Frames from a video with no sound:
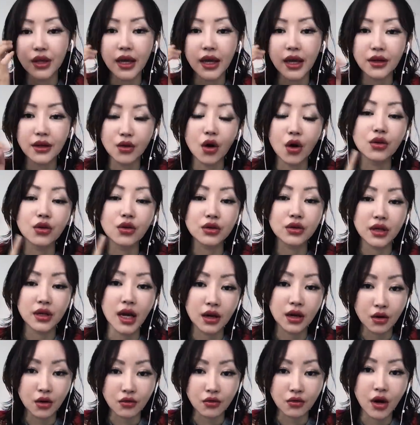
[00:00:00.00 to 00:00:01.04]
don't get
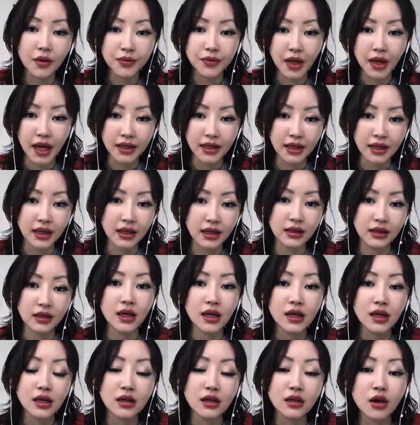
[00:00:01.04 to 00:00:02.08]
corrupt and then
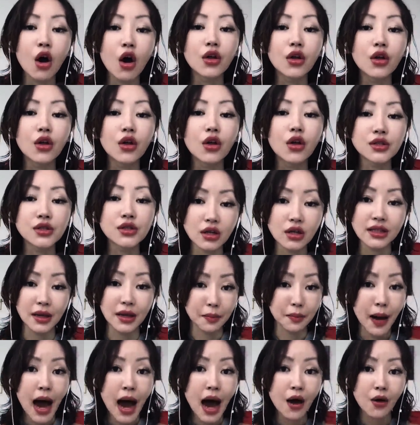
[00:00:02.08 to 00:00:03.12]
consolidate
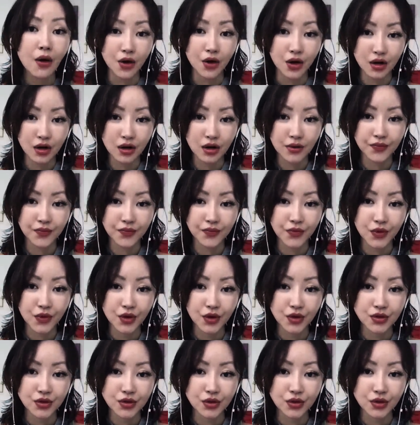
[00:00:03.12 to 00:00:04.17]
power.
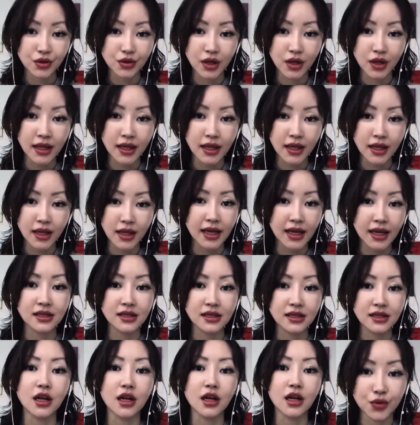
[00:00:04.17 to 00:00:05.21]
So you cannot start a
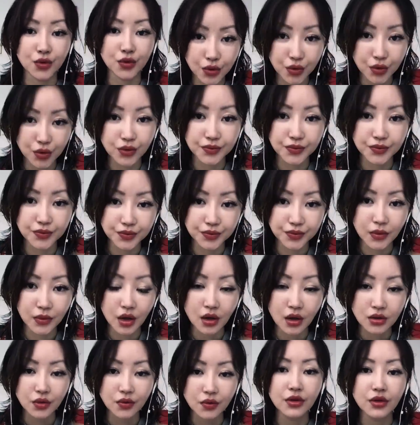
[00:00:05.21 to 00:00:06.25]
coup.
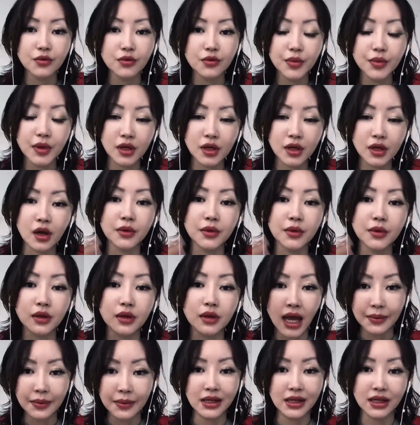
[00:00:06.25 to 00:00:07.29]
So when you become a top
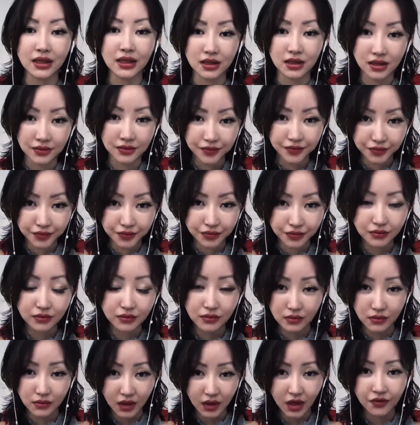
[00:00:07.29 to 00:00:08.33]
elite,
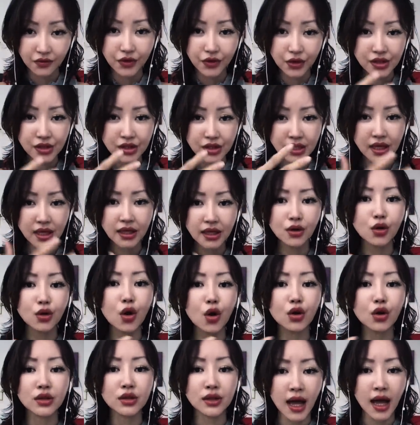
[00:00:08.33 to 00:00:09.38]
if you stand a
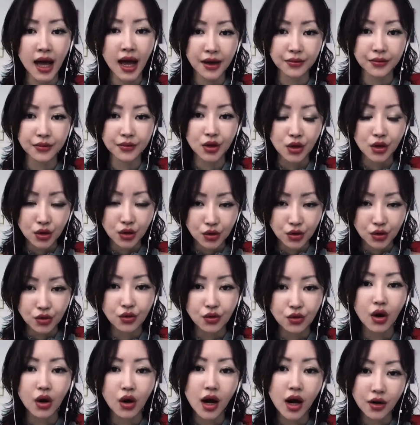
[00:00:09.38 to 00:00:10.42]
long time, you
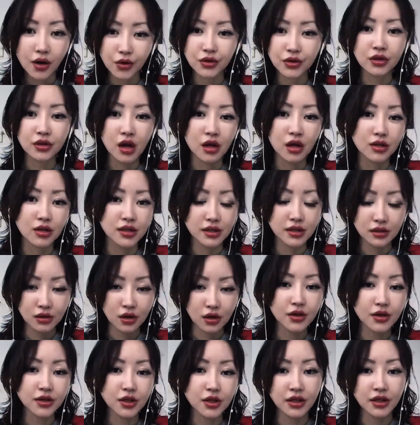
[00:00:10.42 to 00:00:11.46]
are going to
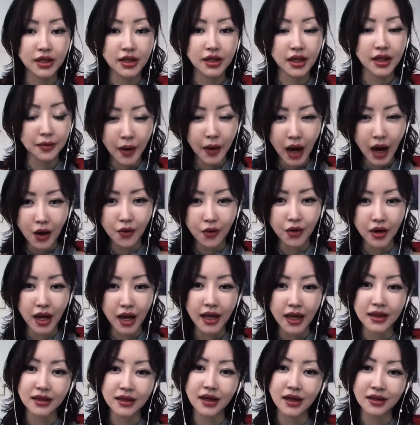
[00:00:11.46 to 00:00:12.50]
consolidate power
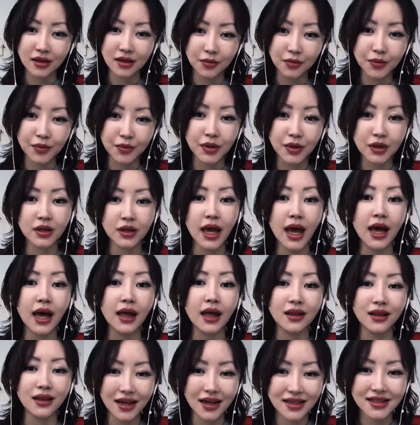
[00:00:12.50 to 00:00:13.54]
and get the build
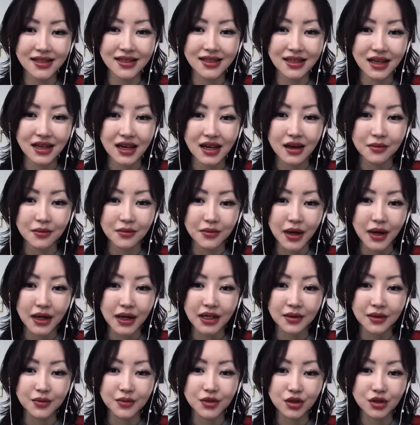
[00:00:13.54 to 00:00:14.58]
allies. By
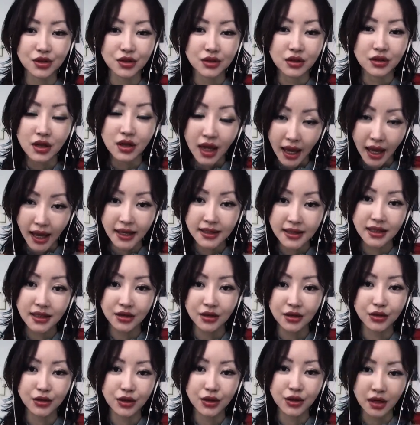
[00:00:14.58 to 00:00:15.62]
Kim Jong Un
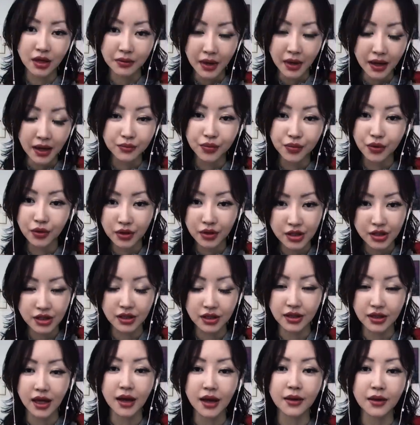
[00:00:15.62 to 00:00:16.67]
execute them and
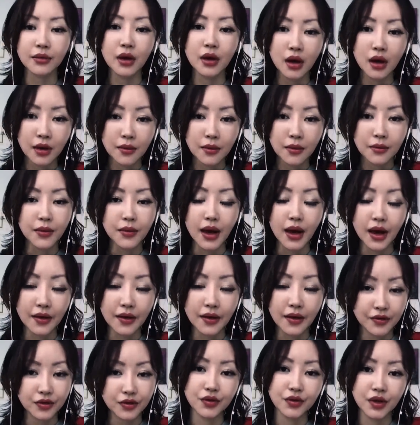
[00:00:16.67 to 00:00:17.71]
punishing them every
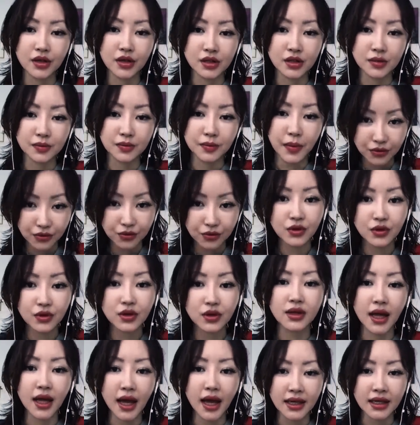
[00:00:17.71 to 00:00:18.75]
three years. By doing
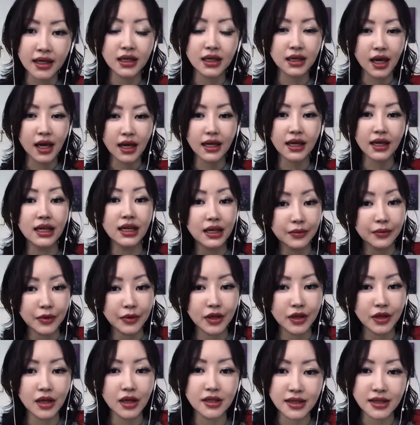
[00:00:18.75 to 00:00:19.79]
that, he get
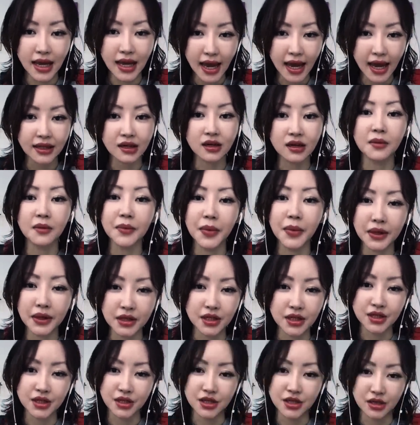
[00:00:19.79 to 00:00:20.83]
eliminates any
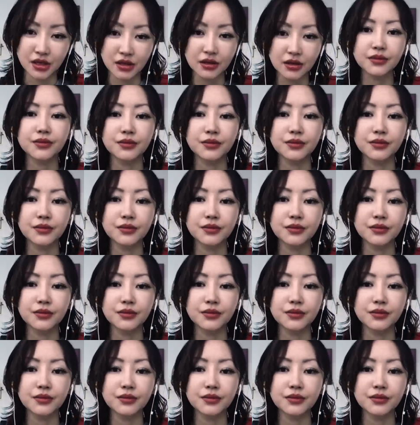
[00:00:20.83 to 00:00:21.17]
competition.